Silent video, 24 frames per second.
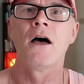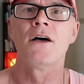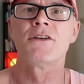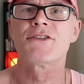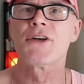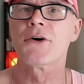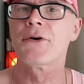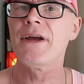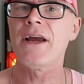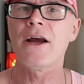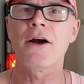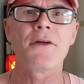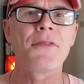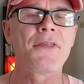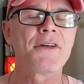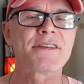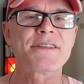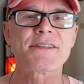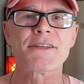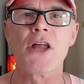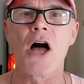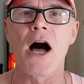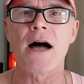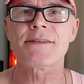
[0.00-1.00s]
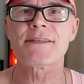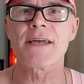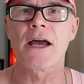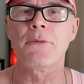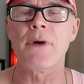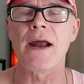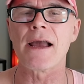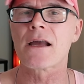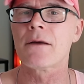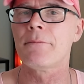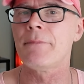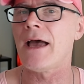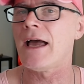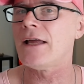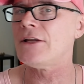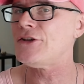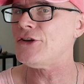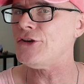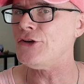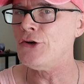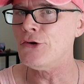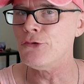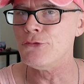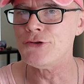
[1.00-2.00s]
So here are the slots I recommend
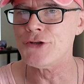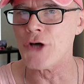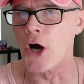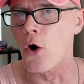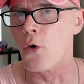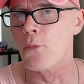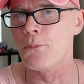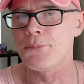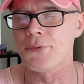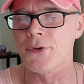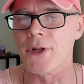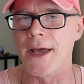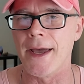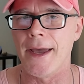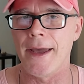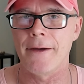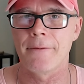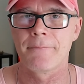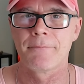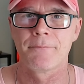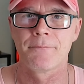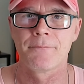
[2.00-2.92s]
you don't play.